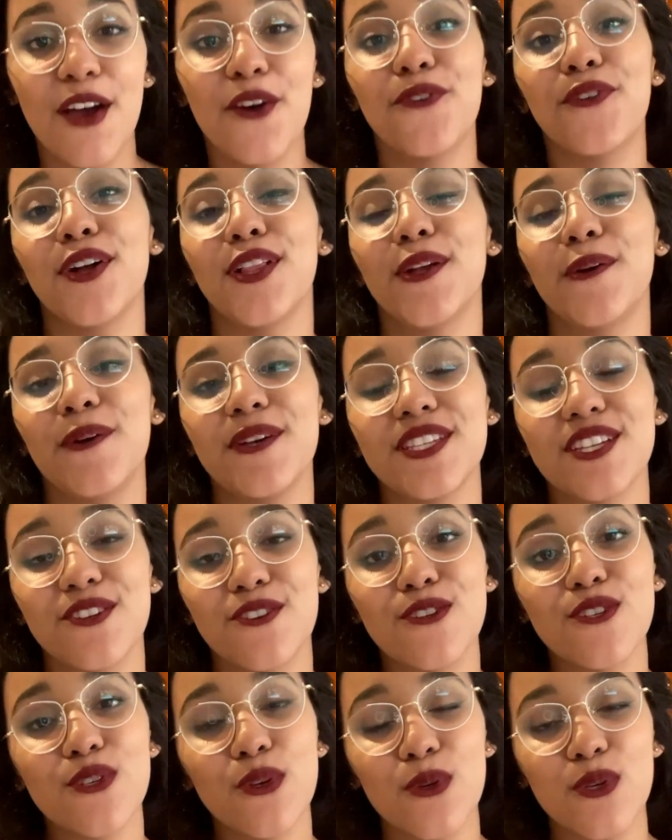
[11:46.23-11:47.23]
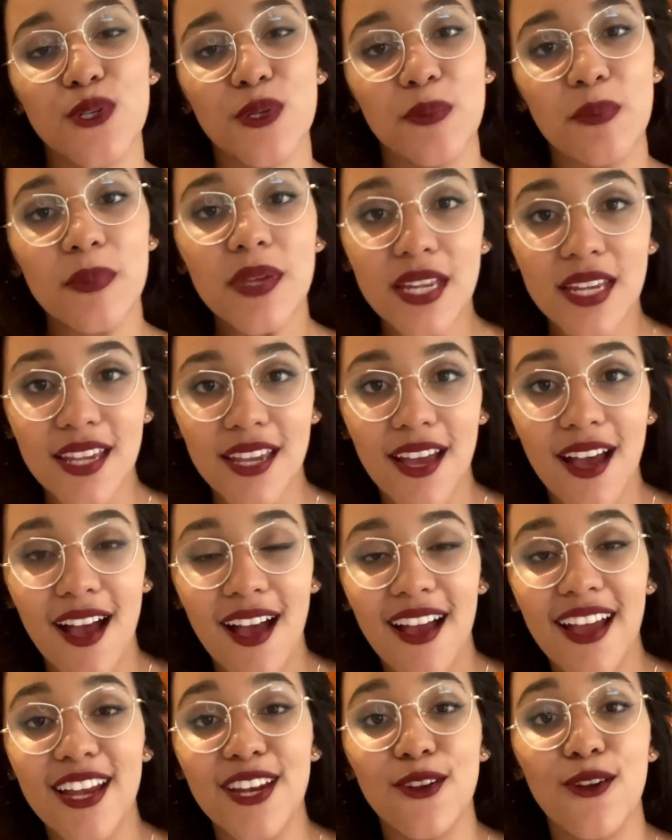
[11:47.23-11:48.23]
Follow us on our social
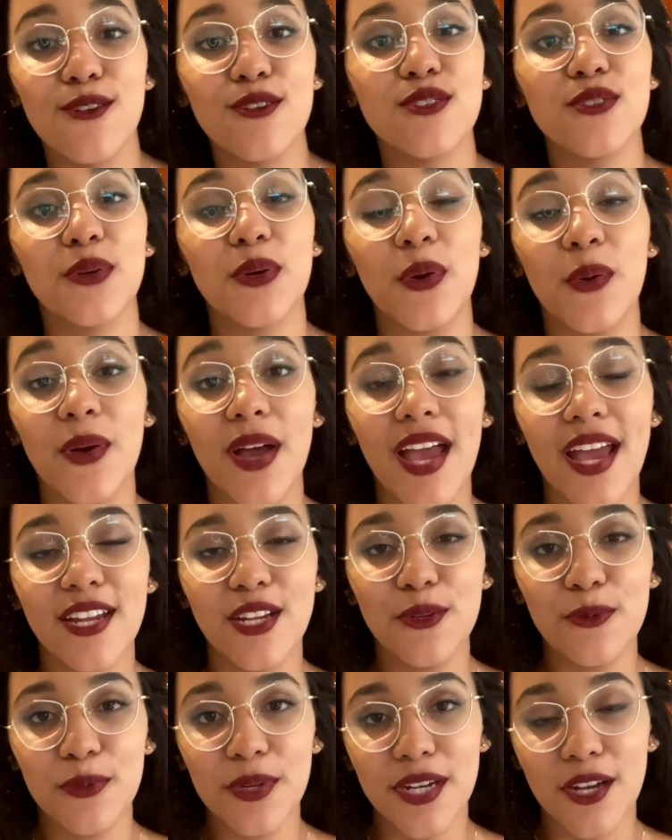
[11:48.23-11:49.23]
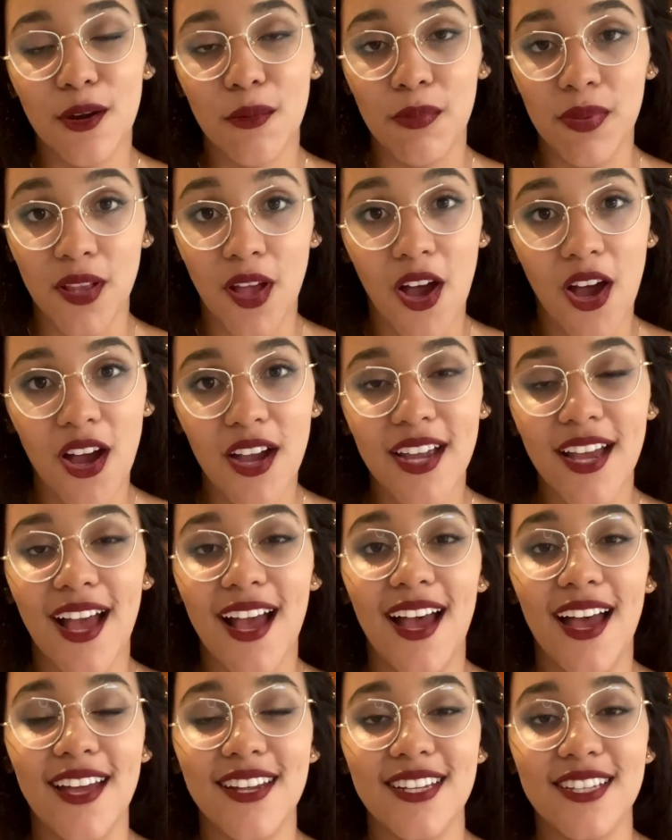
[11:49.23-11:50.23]
media, and also go ahead and read our blog
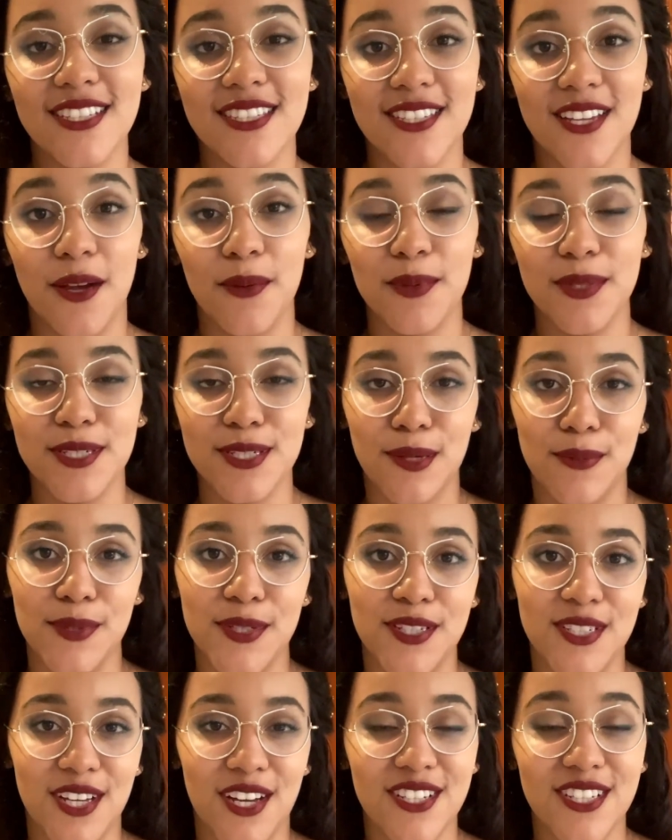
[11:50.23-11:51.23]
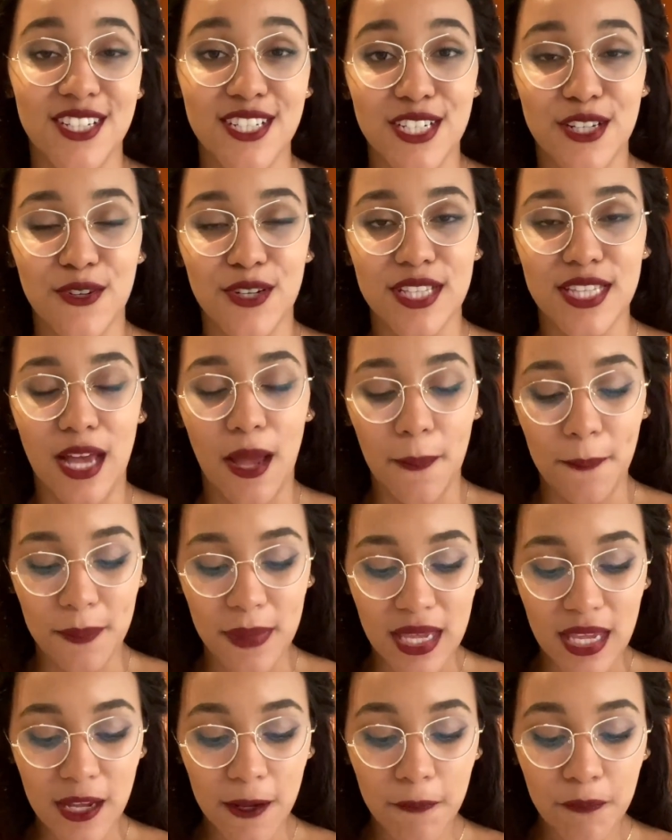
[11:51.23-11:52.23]
at
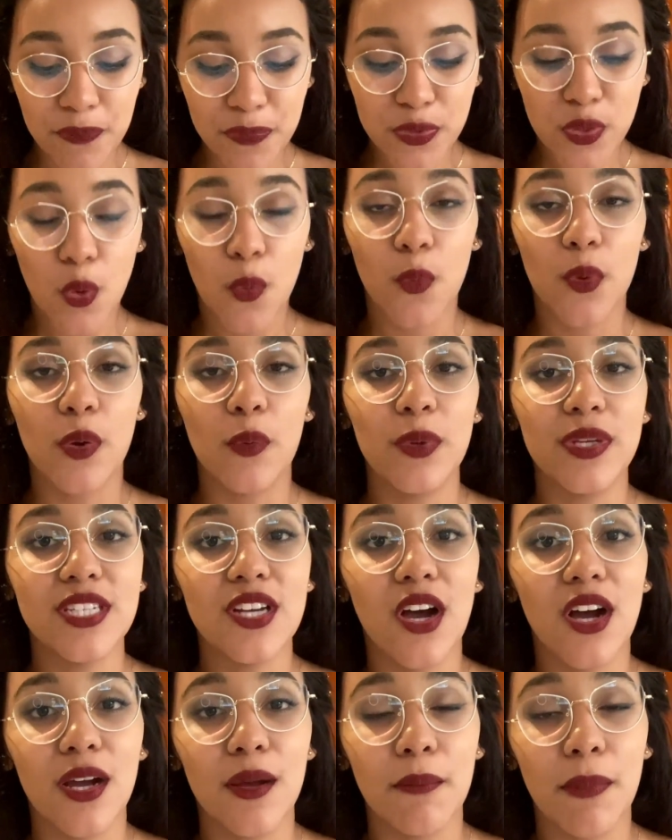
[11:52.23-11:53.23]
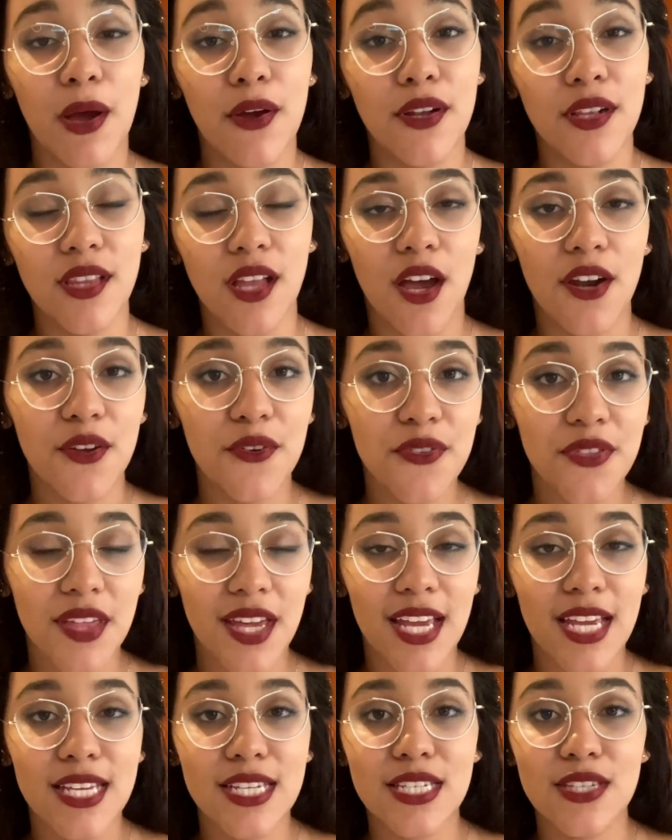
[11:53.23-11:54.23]
www.adira.me, where we talk about a lot of
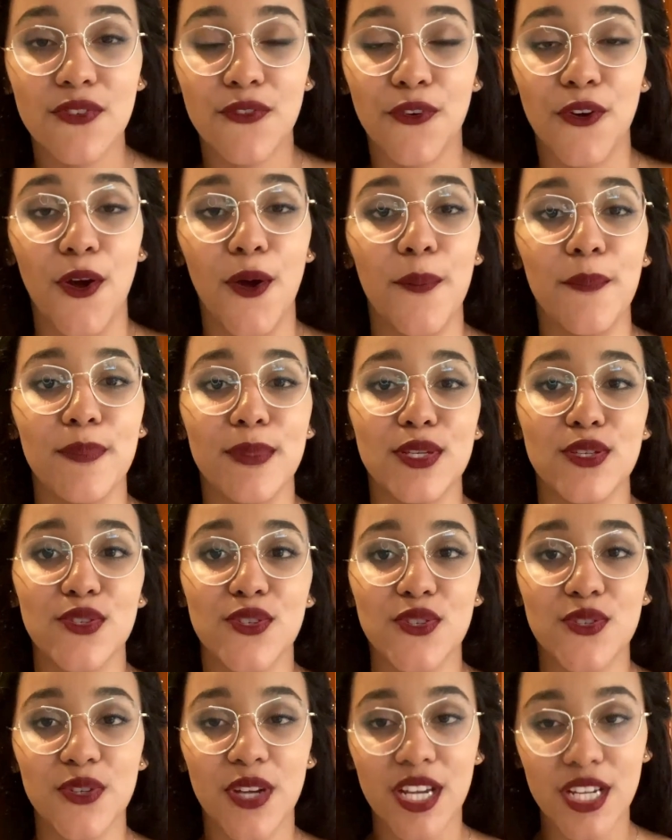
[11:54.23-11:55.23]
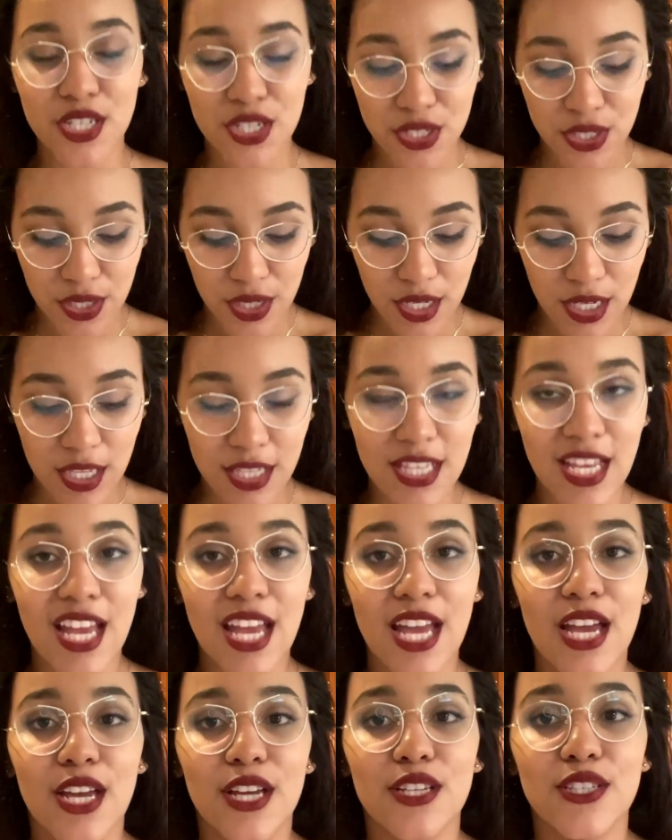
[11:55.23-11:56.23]
things from menstruation
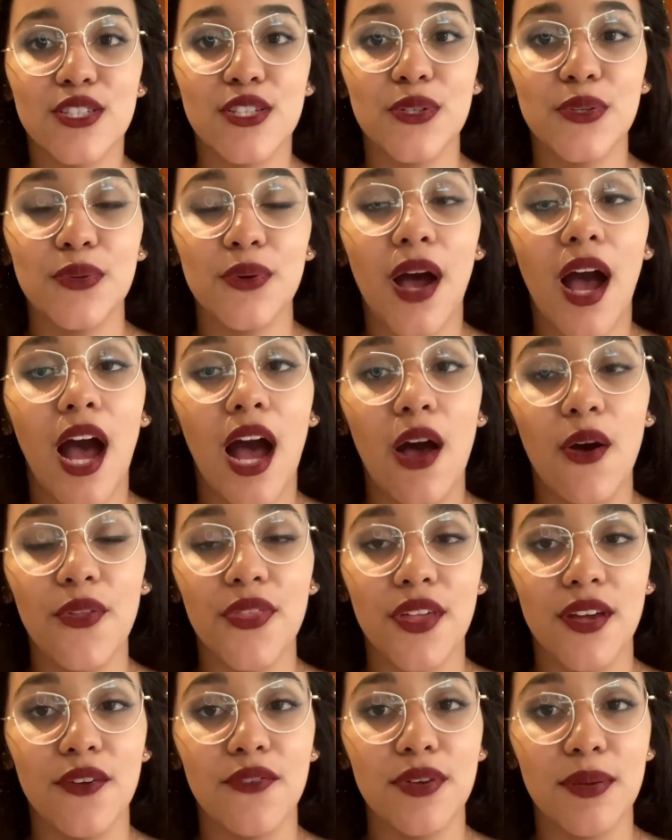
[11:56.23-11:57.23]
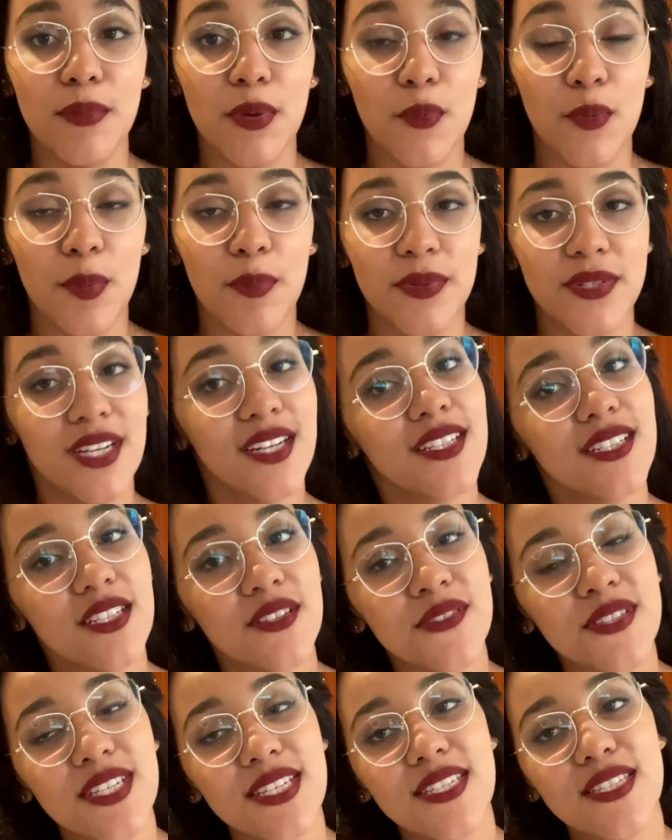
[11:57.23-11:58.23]
to how the female reproductive
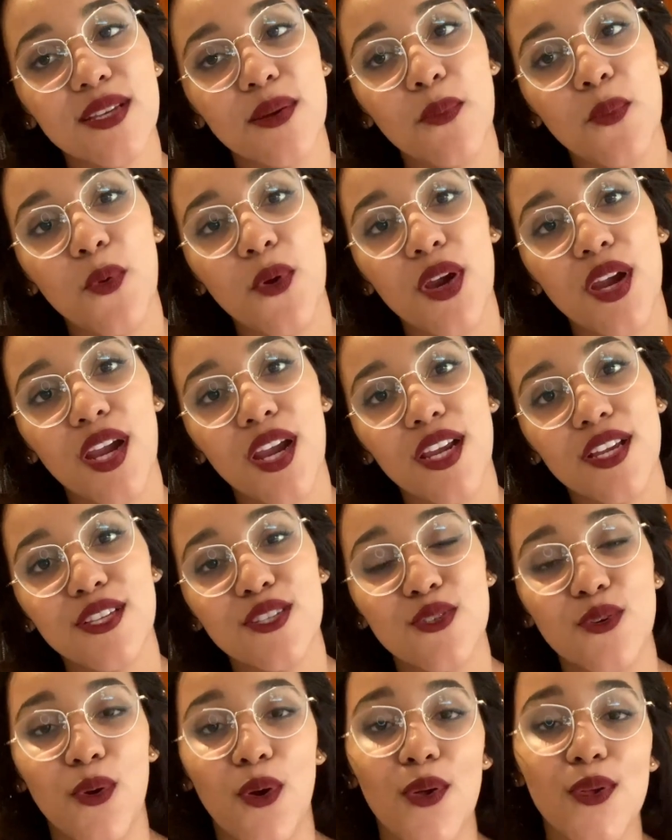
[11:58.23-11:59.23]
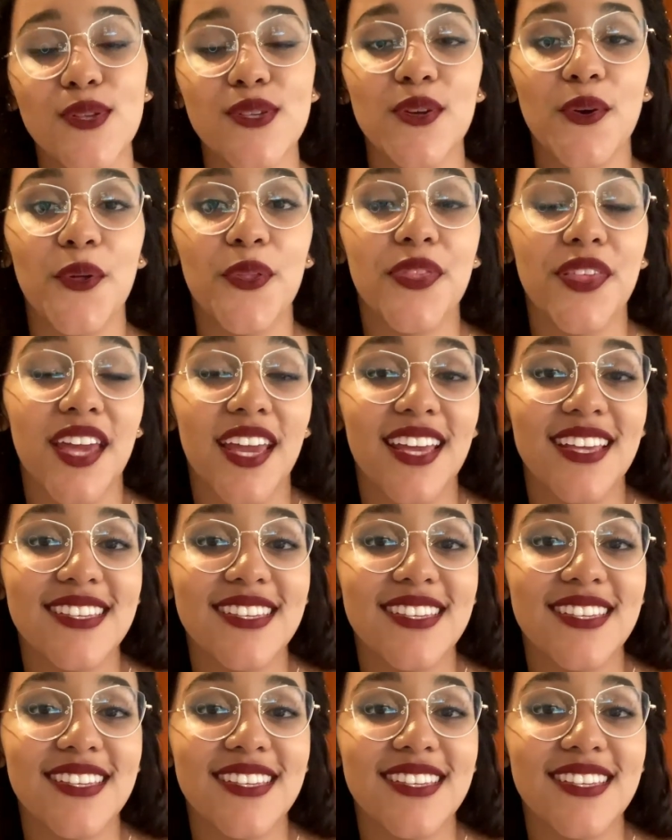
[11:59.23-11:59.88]
system works, to also things